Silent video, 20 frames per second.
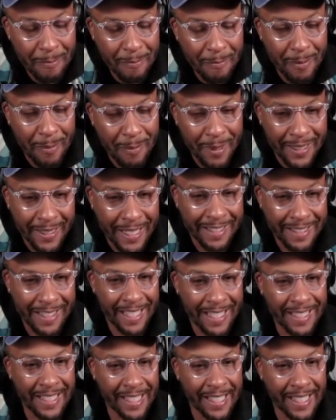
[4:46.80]
But that's
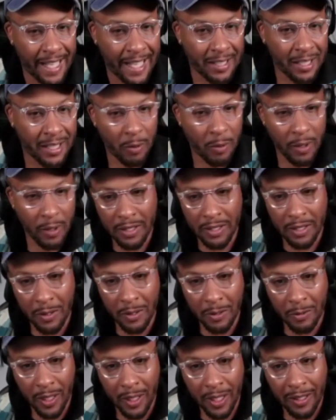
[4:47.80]
like it's a catch
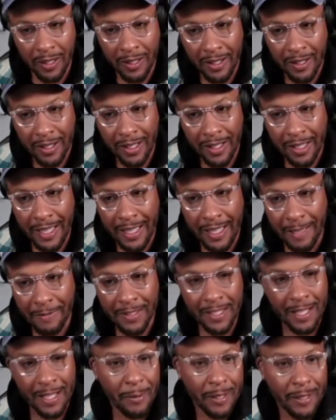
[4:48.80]
22 where if
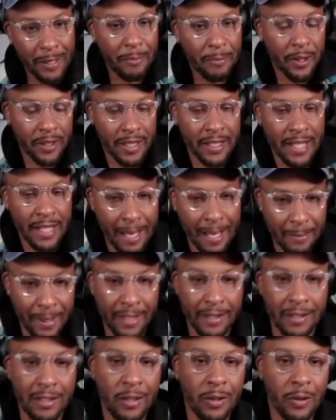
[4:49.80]
someone put the time
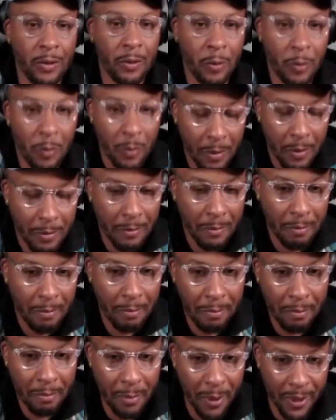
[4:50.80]
in to
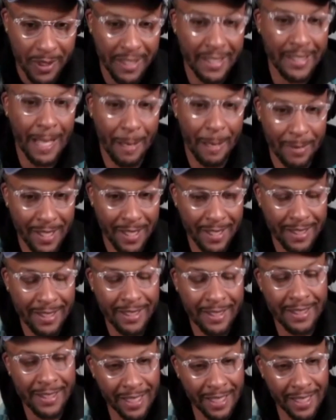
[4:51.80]
put the steps in
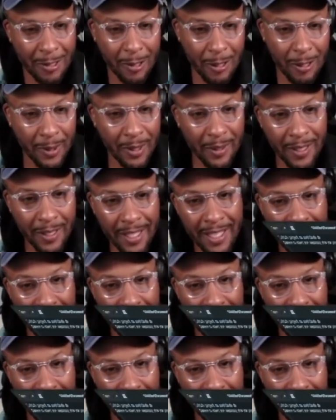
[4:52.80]
to contribute,